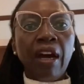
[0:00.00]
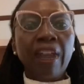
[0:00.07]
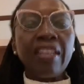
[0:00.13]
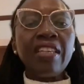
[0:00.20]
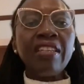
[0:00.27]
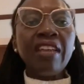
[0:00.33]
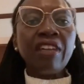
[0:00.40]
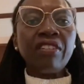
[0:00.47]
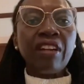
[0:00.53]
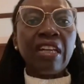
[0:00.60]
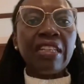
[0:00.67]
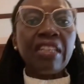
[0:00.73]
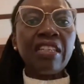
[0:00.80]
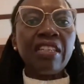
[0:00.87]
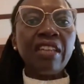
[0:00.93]
And in a
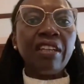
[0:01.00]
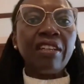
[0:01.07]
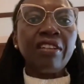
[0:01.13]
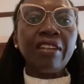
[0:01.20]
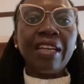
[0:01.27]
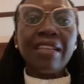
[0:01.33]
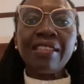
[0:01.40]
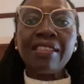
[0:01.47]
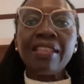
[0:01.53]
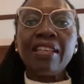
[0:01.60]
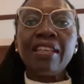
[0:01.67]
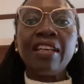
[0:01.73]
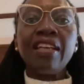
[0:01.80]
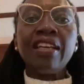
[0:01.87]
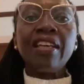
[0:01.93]
rally he addressed,
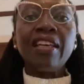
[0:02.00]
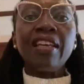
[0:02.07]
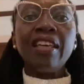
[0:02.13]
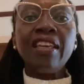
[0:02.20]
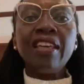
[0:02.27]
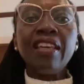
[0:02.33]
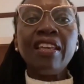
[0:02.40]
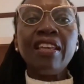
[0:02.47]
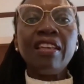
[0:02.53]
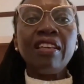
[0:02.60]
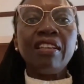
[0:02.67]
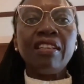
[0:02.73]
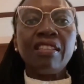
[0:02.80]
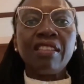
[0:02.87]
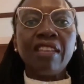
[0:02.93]
he
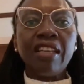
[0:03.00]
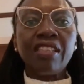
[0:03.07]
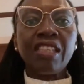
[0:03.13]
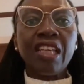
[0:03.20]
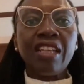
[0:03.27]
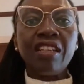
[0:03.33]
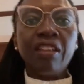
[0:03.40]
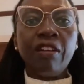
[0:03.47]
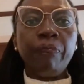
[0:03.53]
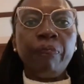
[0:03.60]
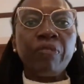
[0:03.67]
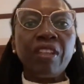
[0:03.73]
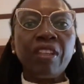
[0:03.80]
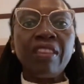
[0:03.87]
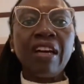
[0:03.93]
stated
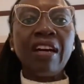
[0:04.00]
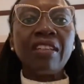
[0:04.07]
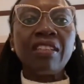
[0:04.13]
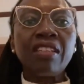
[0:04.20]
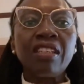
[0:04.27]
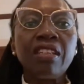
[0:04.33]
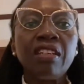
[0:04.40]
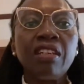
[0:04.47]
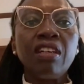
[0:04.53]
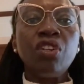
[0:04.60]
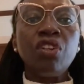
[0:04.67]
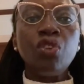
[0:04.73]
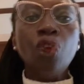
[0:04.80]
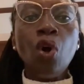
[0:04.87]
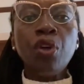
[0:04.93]
that
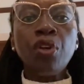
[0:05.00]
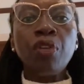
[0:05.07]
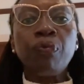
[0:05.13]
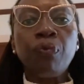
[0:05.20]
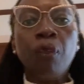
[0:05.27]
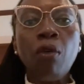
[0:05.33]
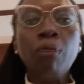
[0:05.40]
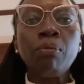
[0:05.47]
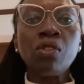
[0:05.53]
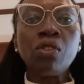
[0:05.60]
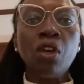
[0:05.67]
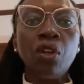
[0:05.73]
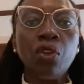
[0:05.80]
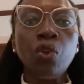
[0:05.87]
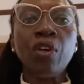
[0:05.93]
no
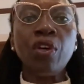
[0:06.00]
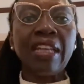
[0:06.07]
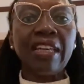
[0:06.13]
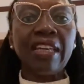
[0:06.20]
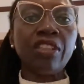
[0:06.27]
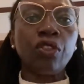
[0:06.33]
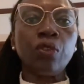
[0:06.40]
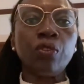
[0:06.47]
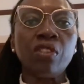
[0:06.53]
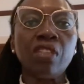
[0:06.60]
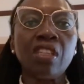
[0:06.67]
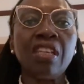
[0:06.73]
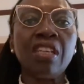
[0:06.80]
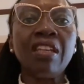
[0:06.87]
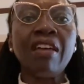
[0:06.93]
reforms, no
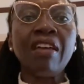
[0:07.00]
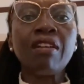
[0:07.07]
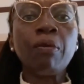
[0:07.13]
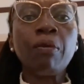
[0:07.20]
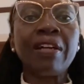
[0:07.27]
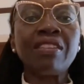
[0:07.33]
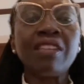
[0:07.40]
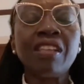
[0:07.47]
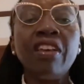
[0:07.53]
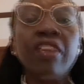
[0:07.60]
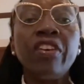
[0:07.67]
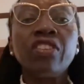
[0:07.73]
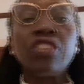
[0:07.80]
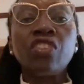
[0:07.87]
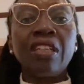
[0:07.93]
elections. In other words,
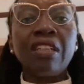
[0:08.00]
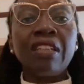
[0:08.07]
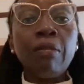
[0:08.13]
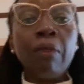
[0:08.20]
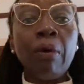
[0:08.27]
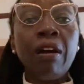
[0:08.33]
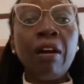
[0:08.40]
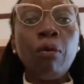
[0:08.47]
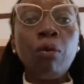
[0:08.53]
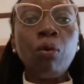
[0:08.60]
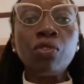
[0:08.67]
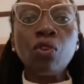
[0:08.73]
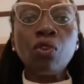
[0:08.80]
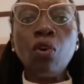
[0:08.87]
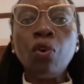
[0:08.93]
Chadema
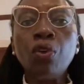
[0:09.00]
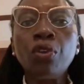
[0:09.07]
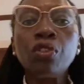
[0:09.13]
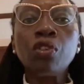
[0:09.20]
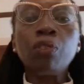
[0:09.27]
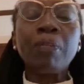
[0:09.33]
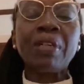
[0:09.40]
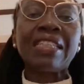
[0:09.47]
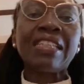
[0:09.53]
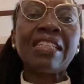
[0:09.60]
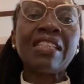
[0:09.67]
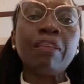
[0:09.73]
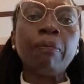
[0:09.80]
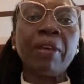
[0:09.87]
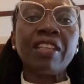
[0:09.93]
was not going to
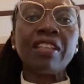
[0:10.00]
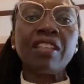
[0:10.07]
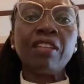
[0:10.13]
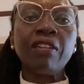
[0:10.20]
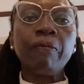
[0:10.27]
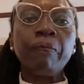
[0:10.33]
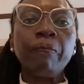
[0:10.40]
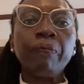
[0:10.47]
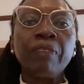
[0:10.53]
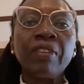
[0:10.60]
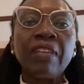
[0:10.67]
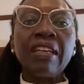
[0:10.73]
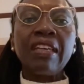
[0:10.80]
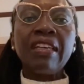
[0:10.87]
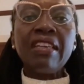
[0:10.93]
participate
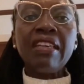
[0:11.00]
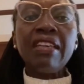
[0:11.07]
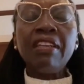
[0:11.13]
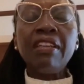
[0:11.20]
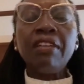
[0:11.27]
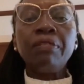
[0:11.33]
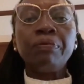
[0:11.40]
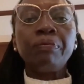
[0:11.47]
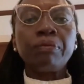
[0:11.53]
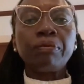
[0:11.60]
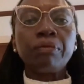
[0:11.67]
in